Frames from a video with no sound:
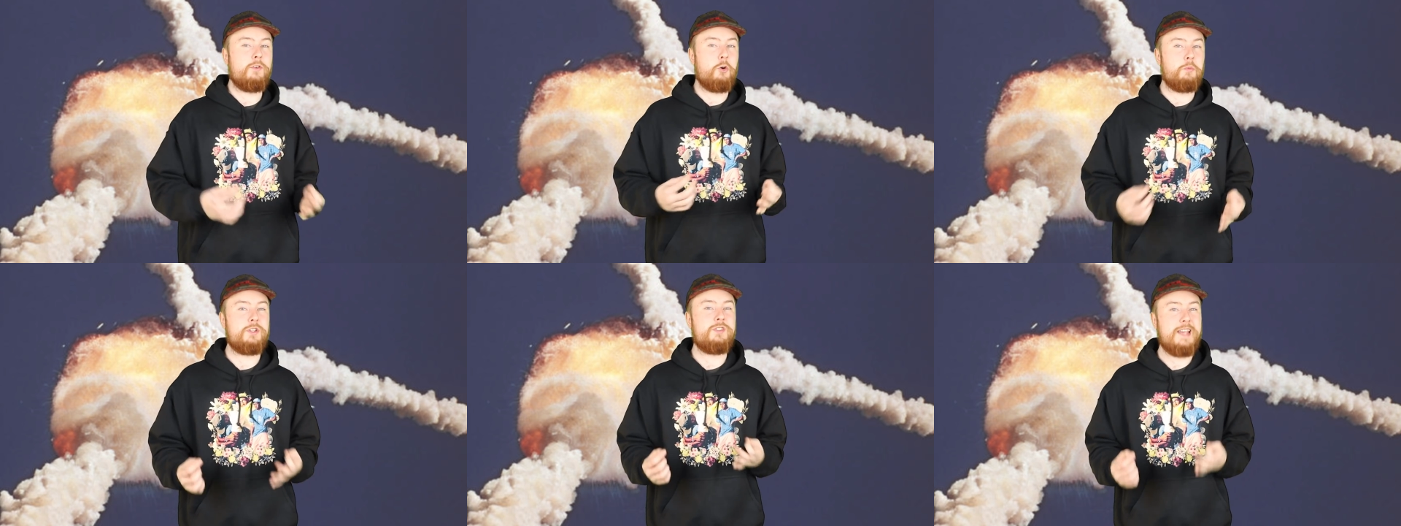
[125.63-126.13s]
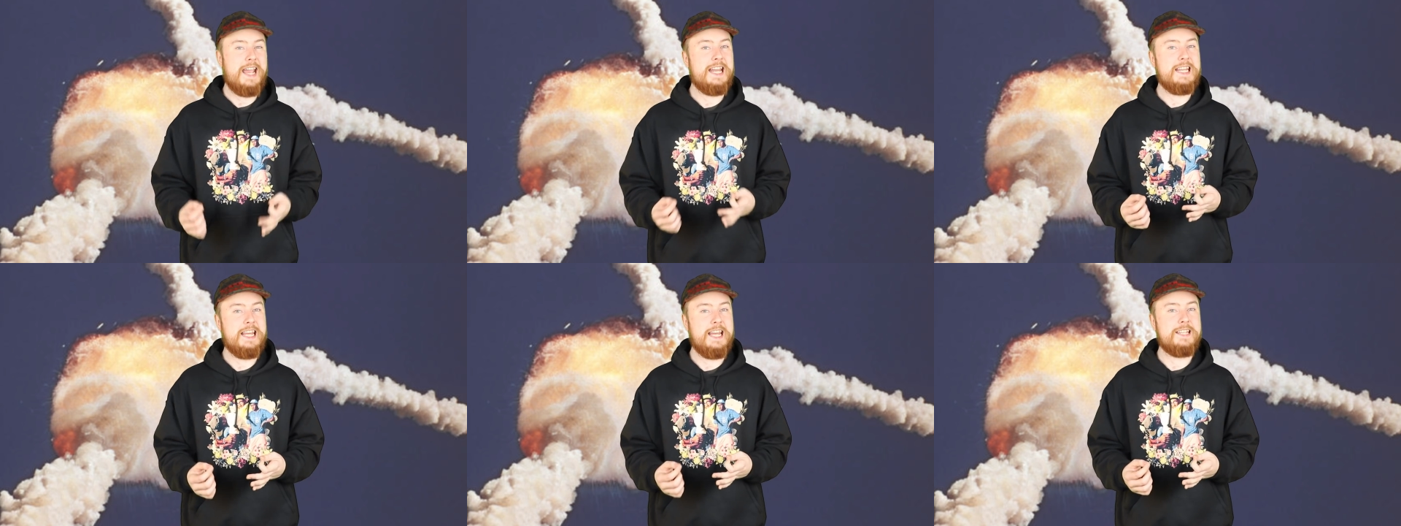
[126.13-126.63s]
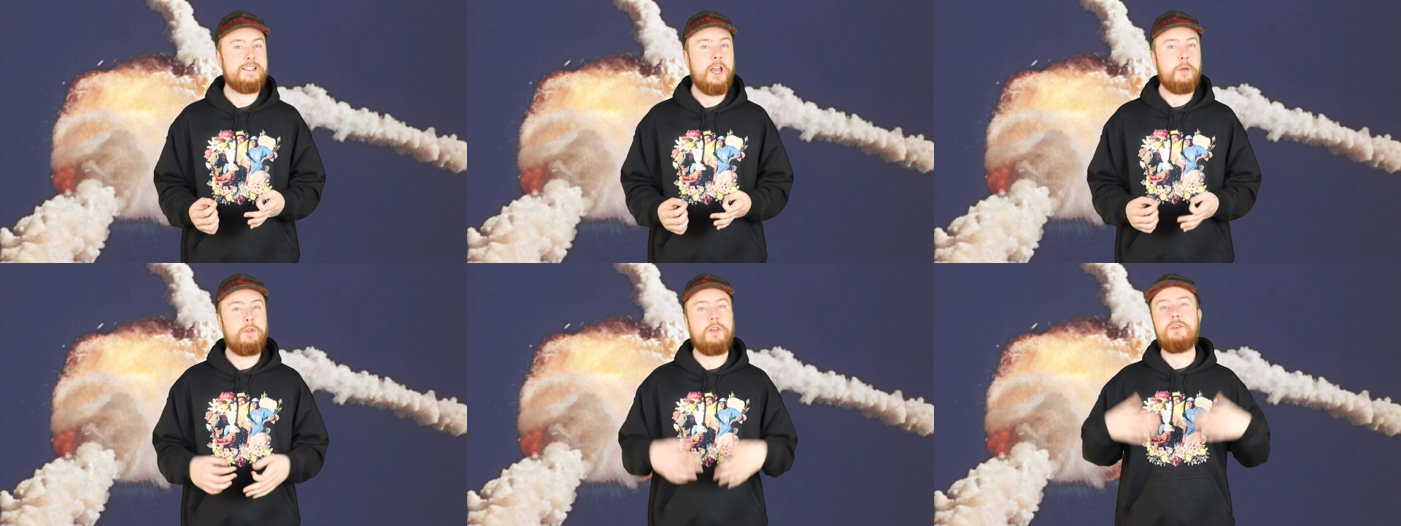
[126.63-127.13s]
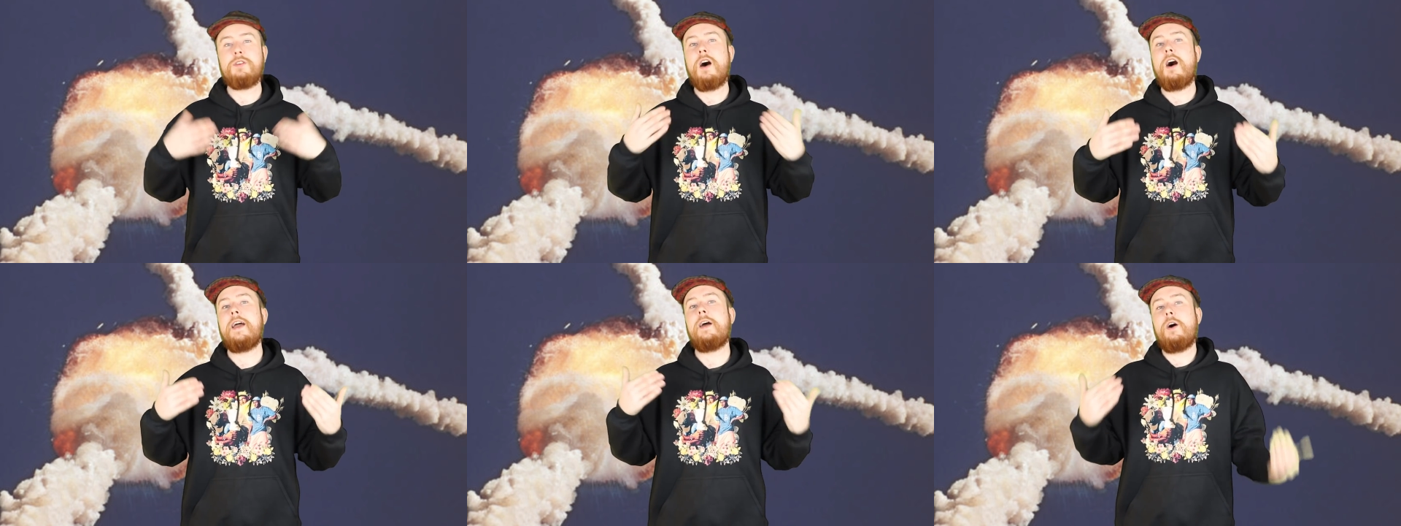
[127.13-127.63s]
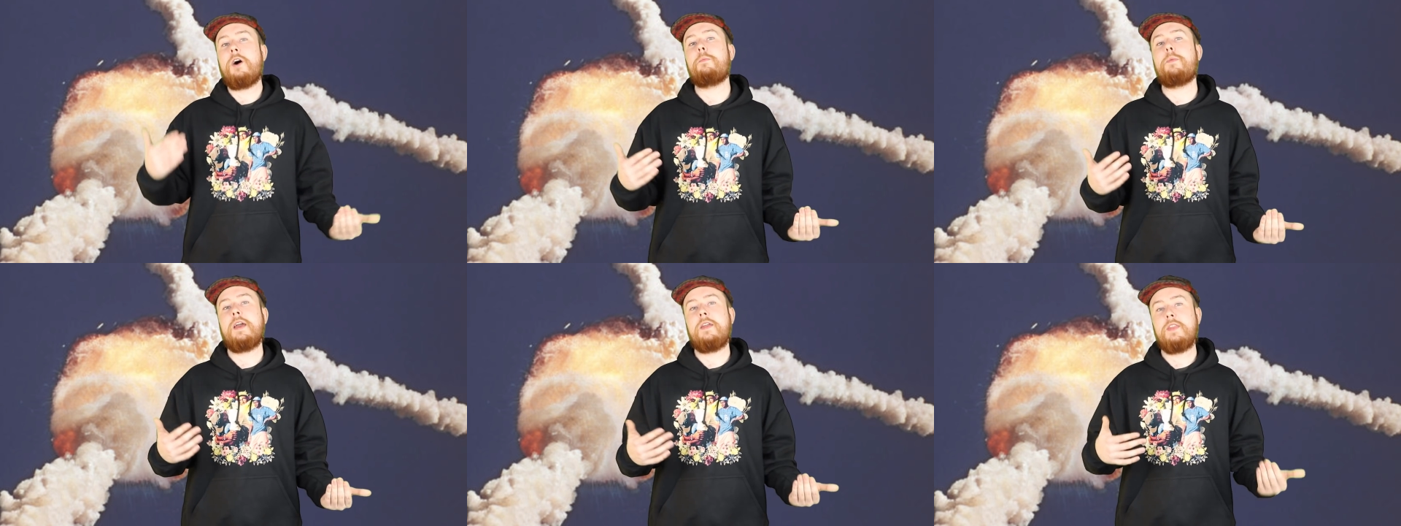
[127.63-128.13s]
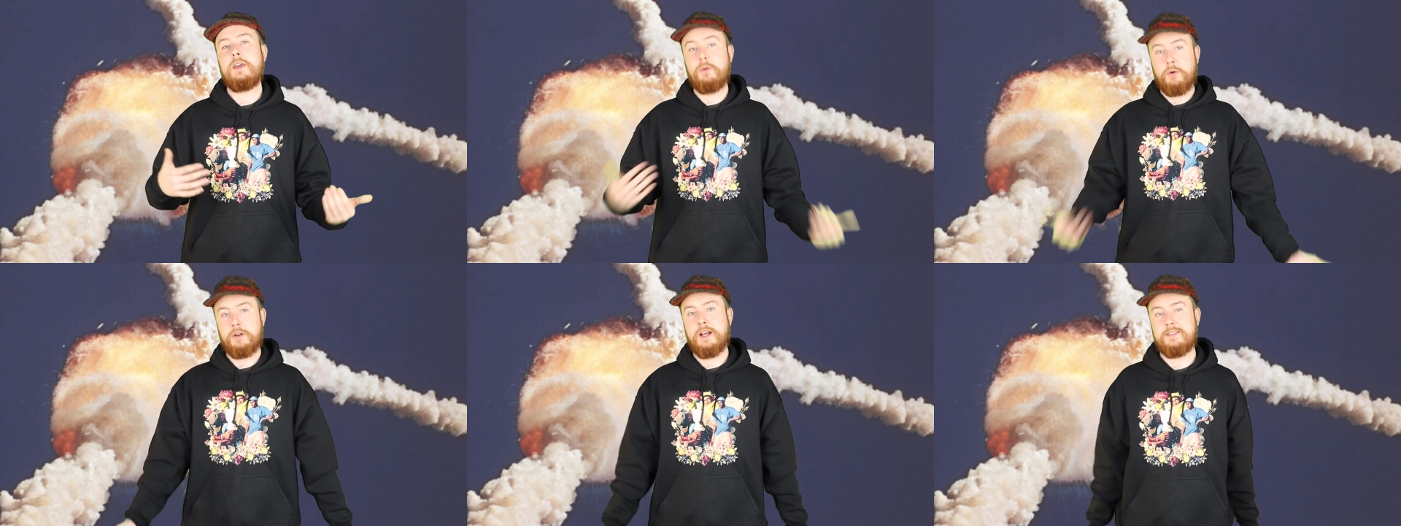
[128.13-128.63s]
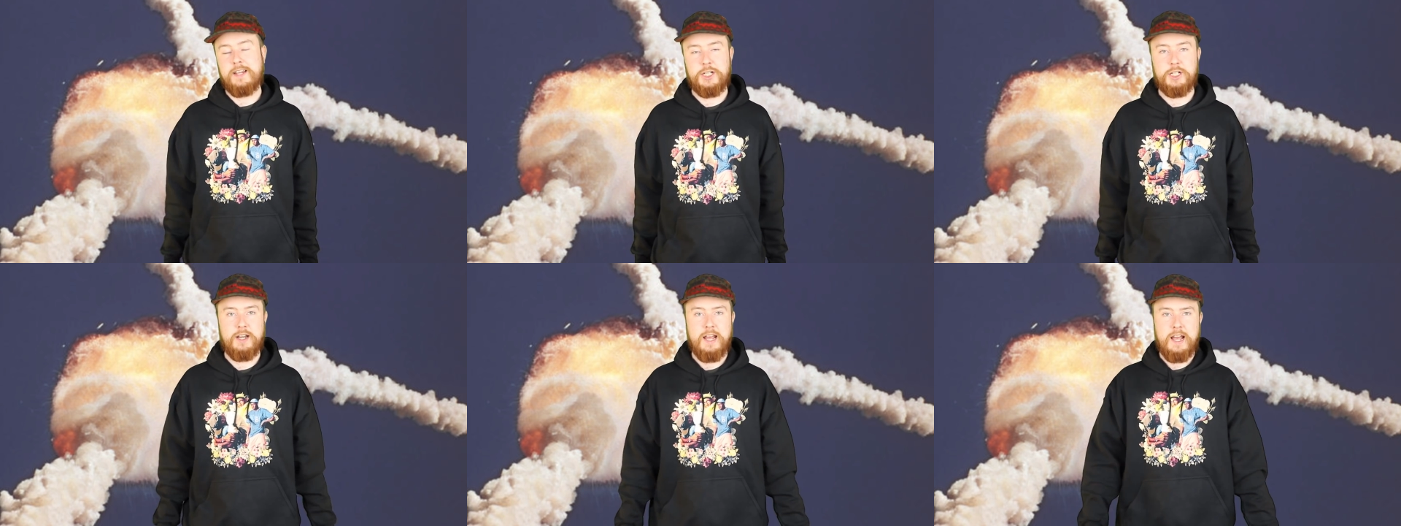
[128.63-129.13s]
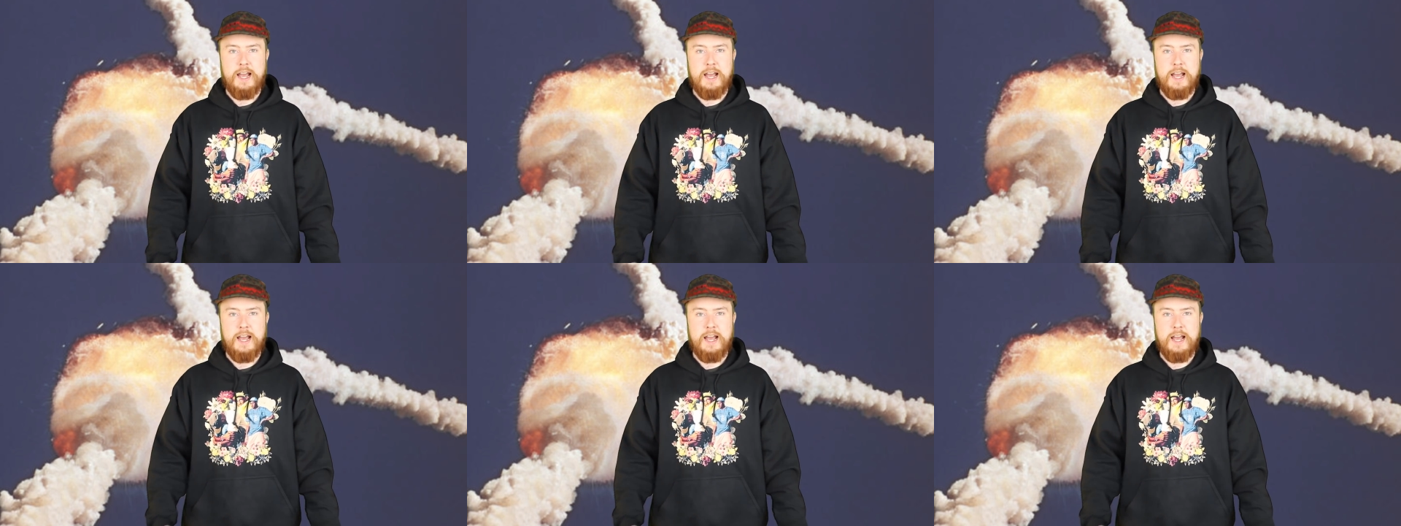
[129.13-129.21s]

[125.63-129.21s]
for almost ten years, but those higher up in the organization